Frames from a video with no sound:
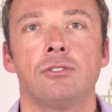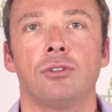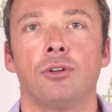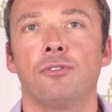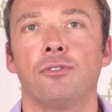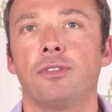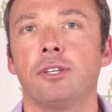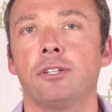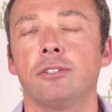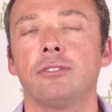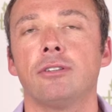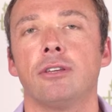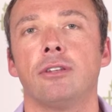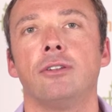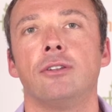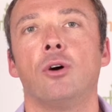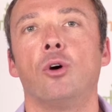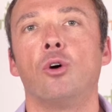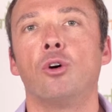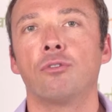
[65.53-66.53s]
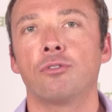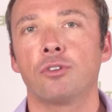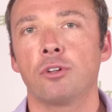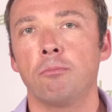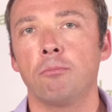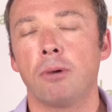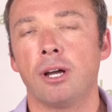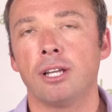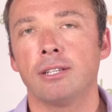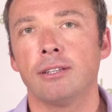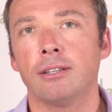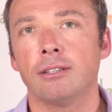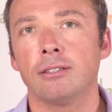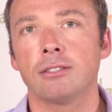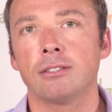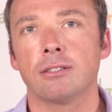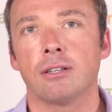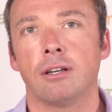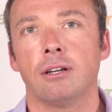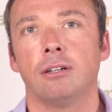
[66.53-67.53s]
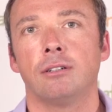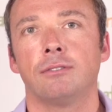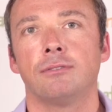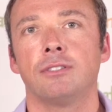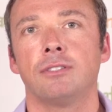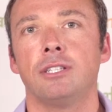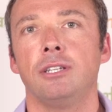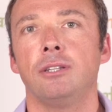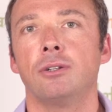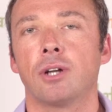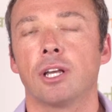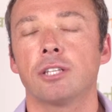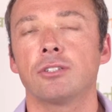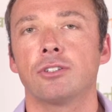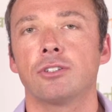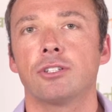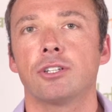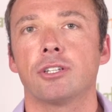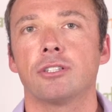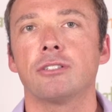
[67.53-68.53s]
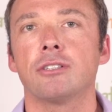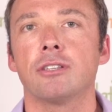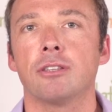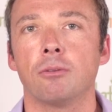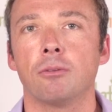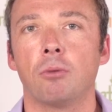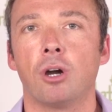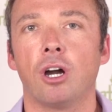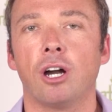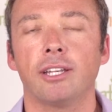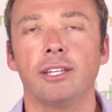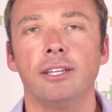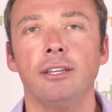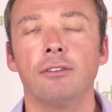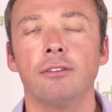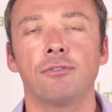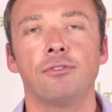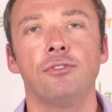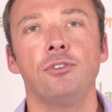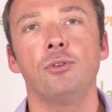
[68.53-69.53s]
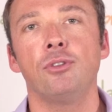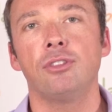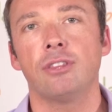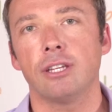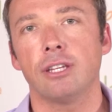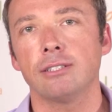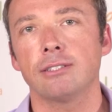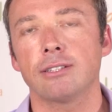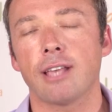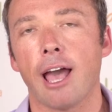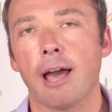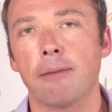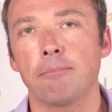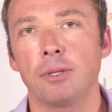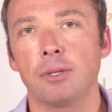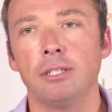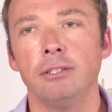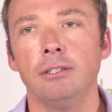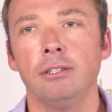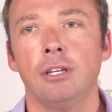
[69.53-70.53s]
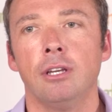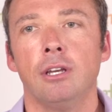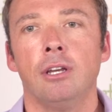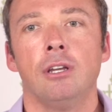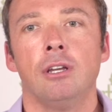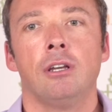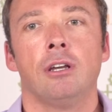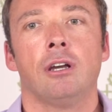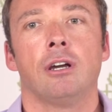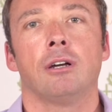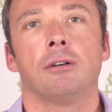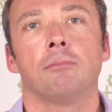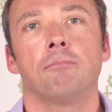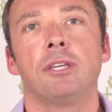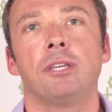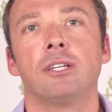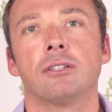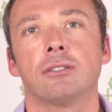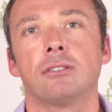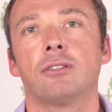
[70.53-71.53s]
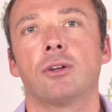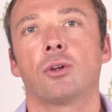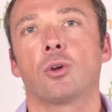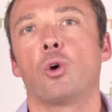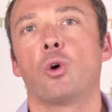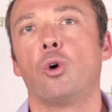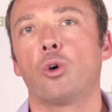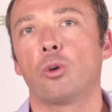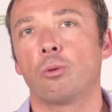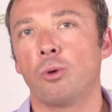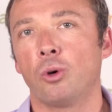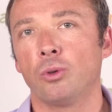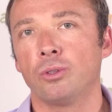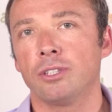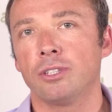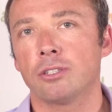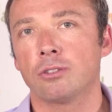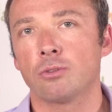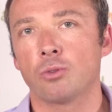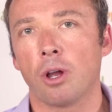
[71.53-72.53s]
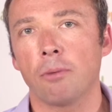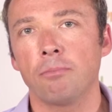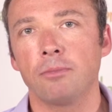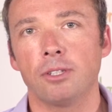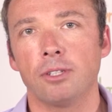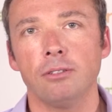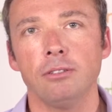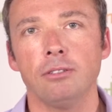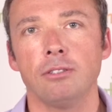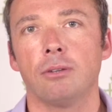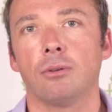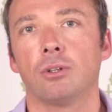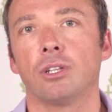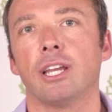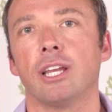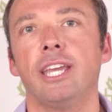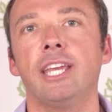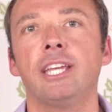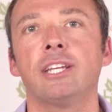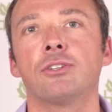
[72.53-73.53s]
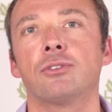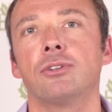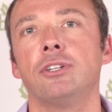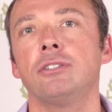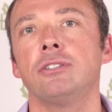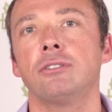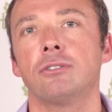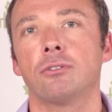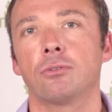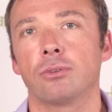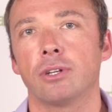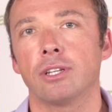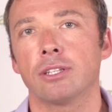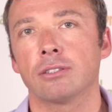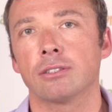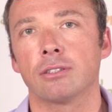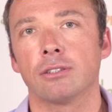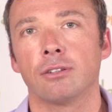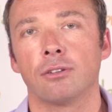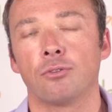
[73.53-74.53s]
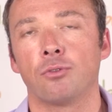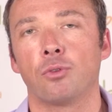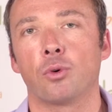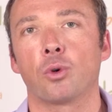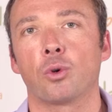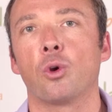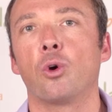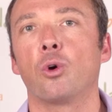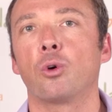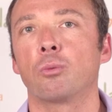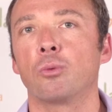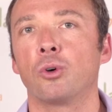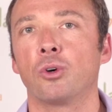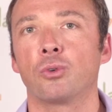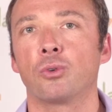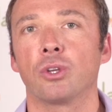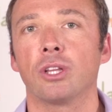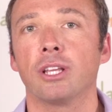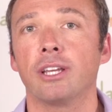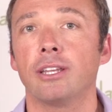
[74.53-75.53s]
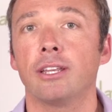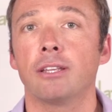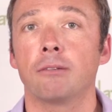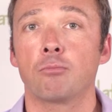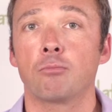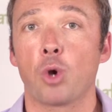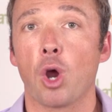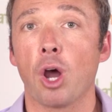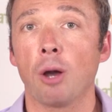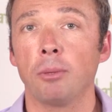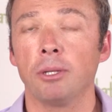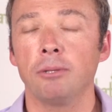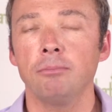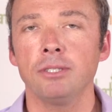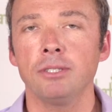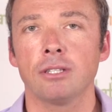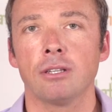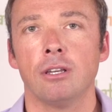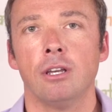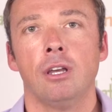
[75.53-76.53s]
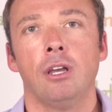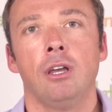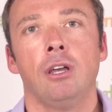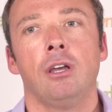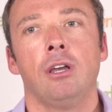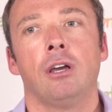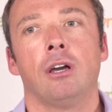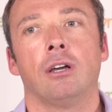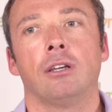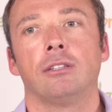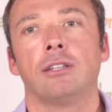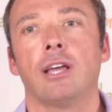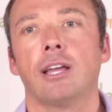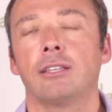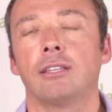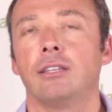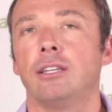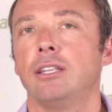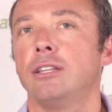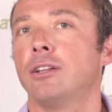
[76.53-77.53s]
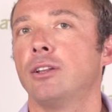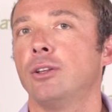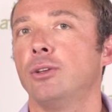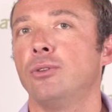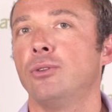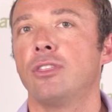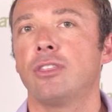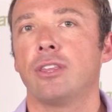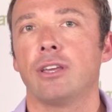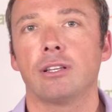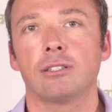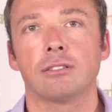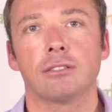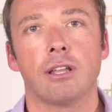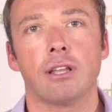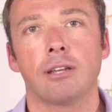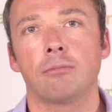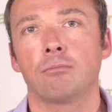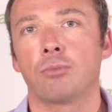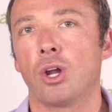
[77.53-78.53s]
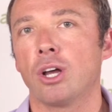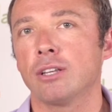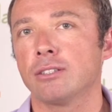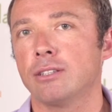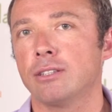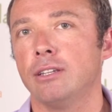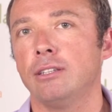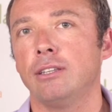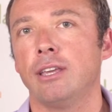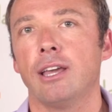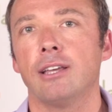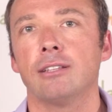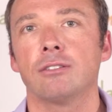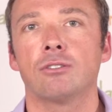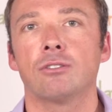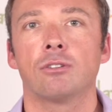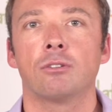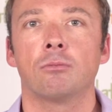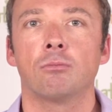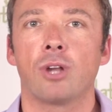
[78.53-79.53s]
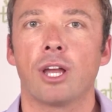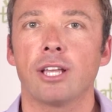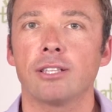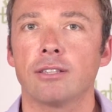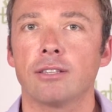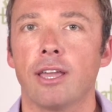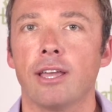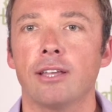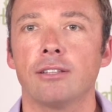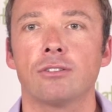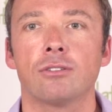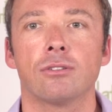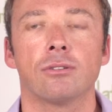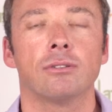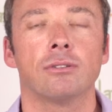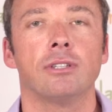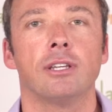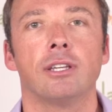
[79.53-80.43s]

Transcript: So if there's an overabundance of xenoestrogens in the body, a few things happen. Because they're hormone disruptors, they will increase the risk for hormone-related problems. And that can include things like prostate cancer, breast cancer.